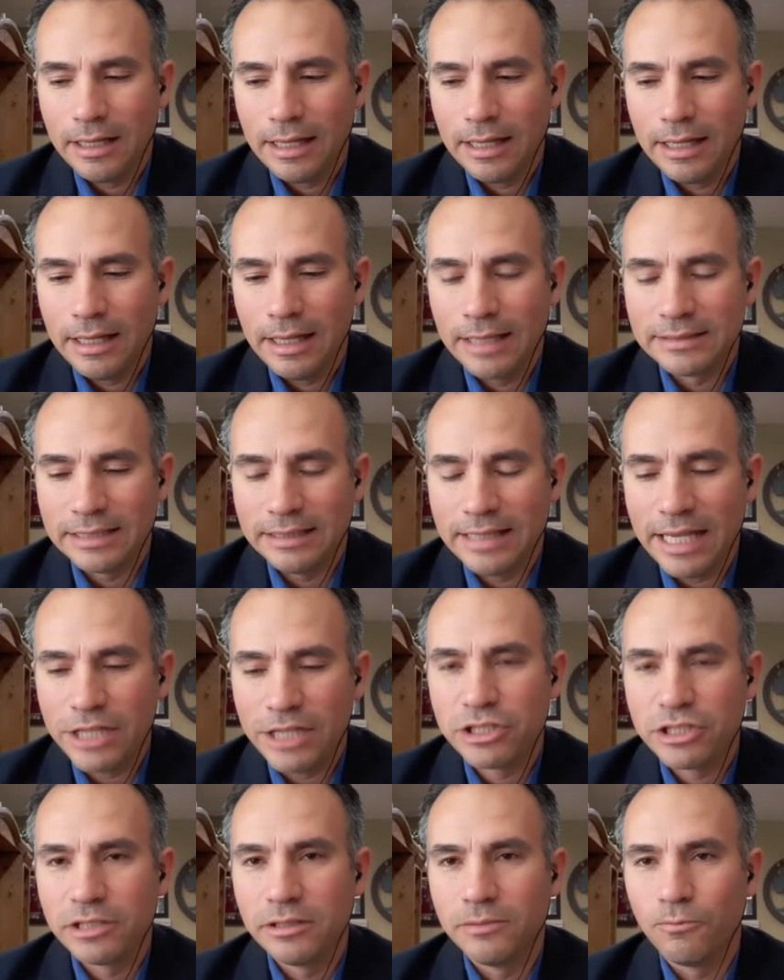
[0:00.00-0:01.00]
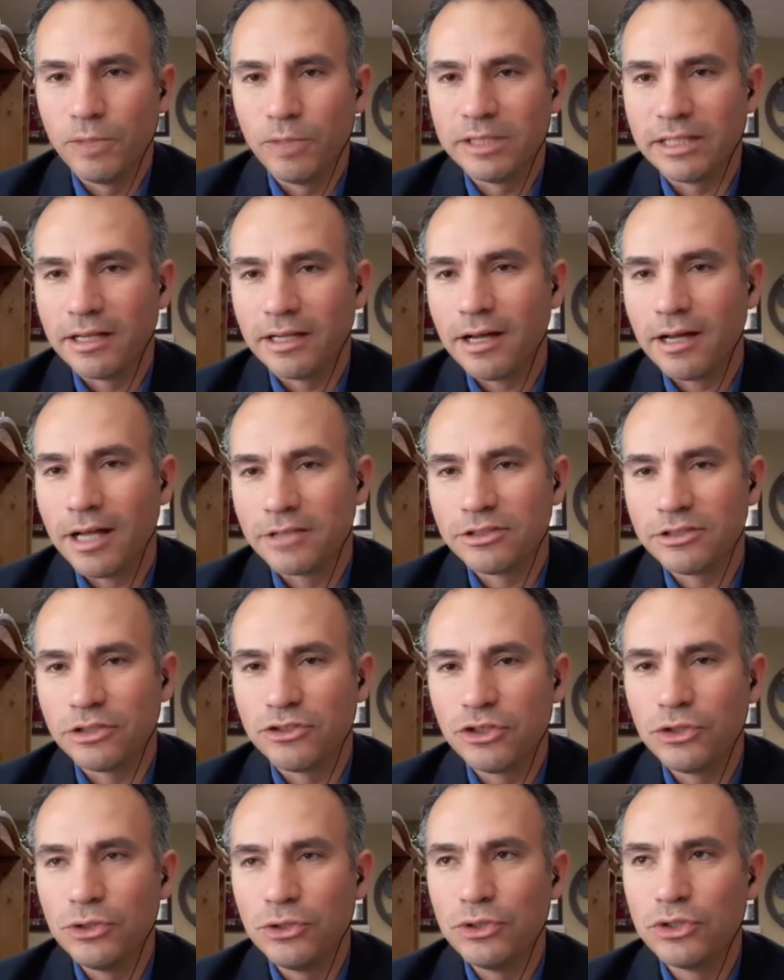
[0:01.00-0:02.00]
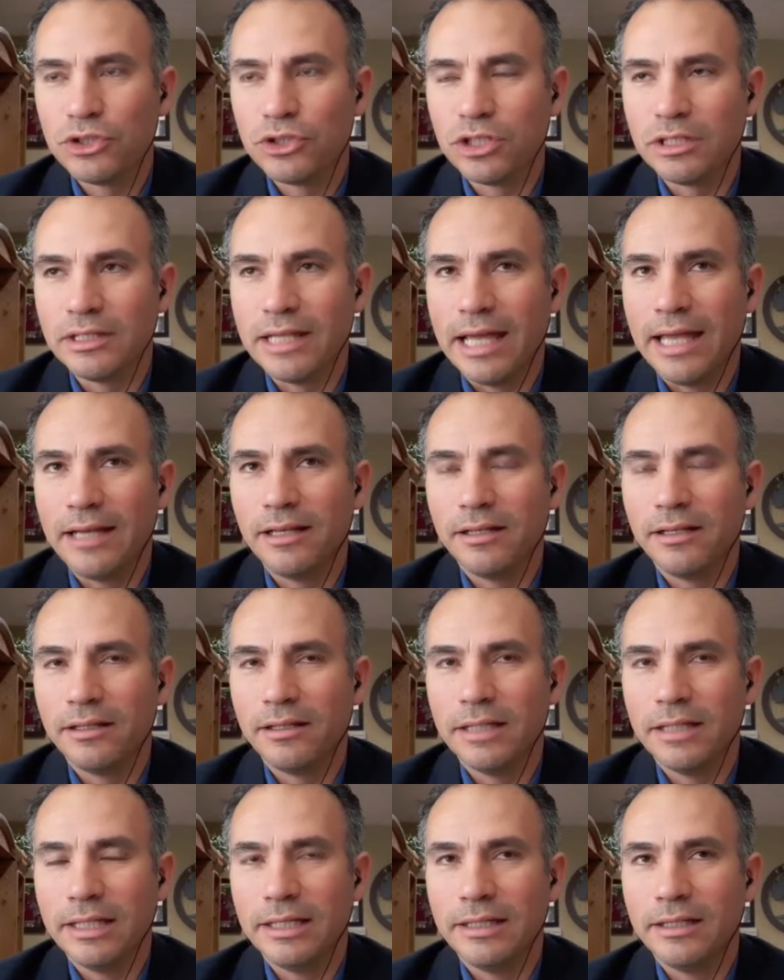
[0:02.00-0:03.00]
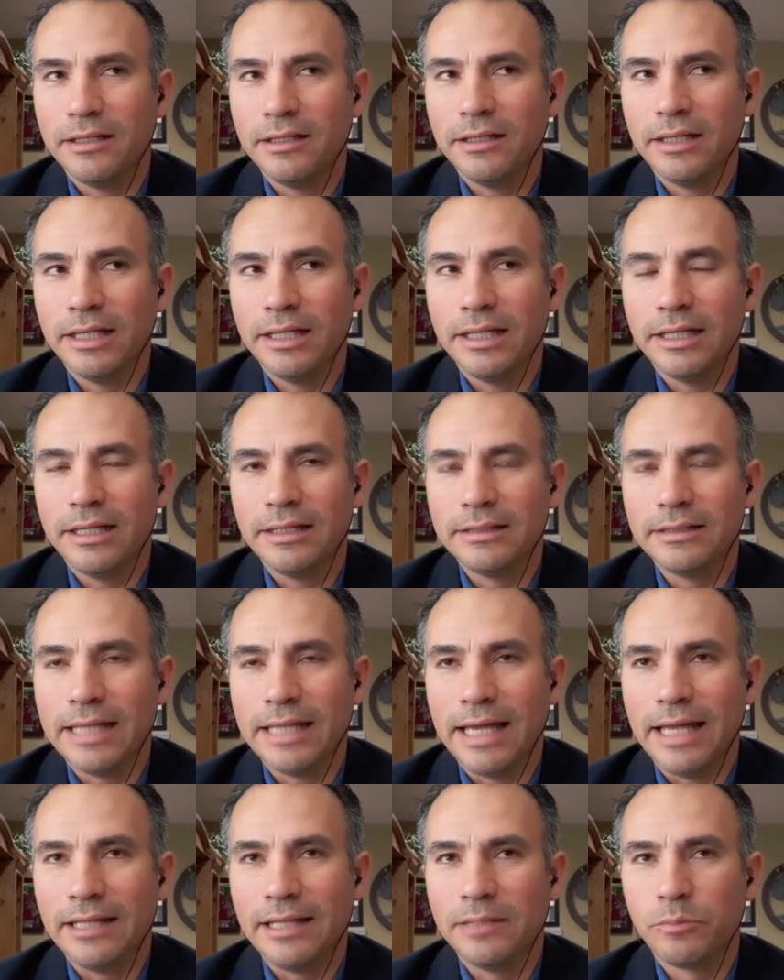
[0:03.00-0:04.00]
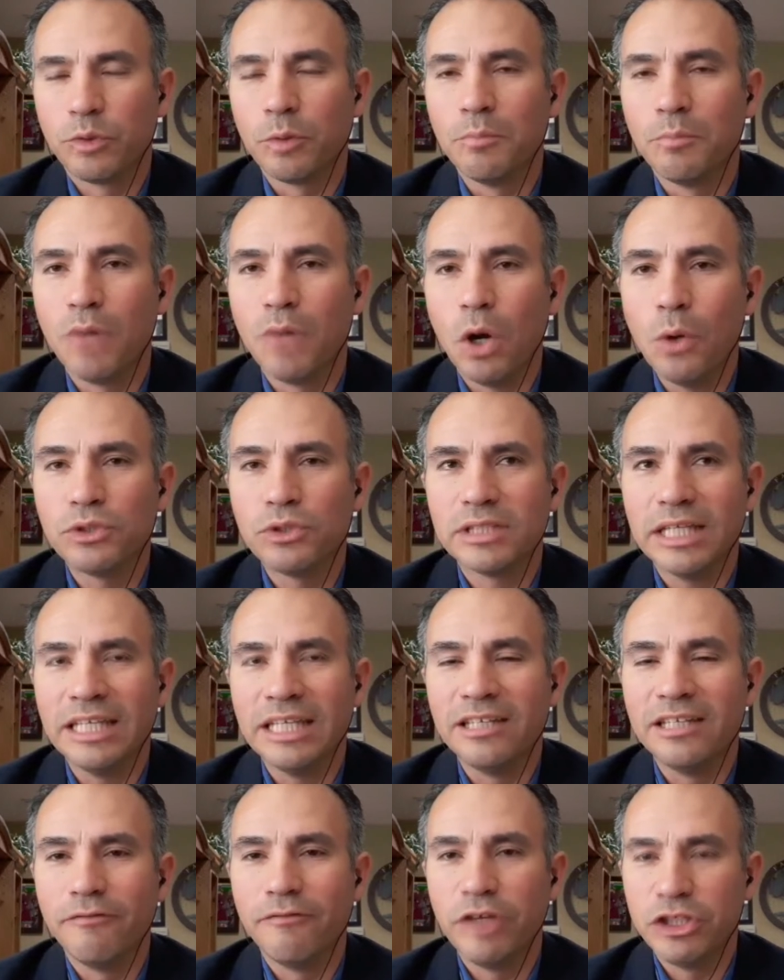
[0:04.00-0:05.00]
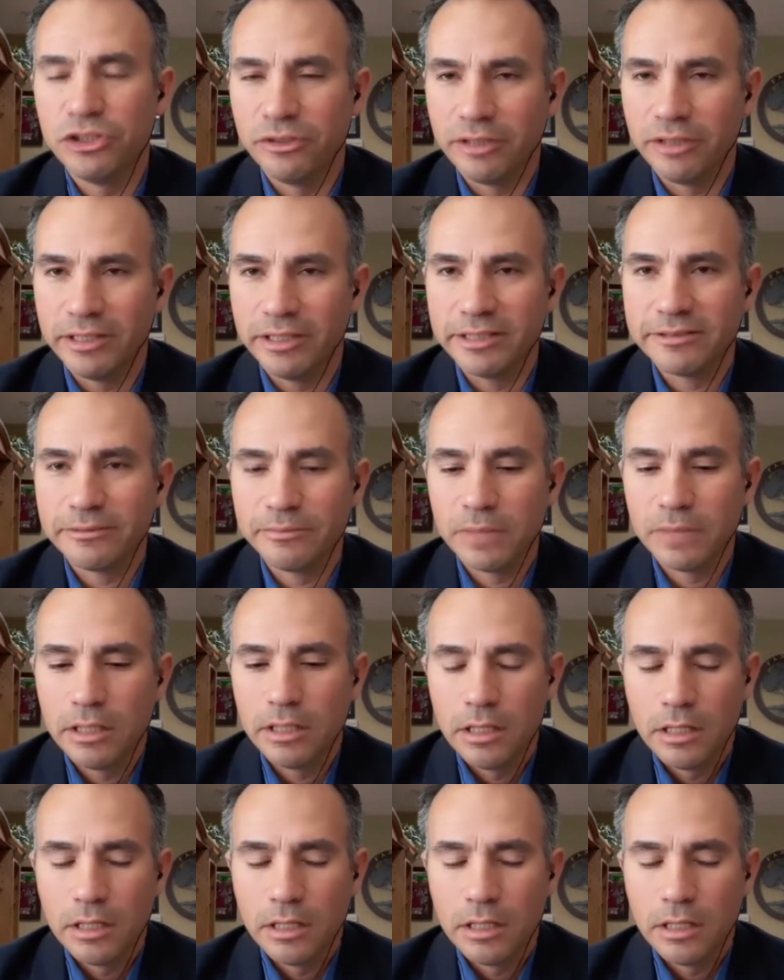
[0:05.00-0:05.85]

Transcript: as a nation with a constitution that promotes individualism,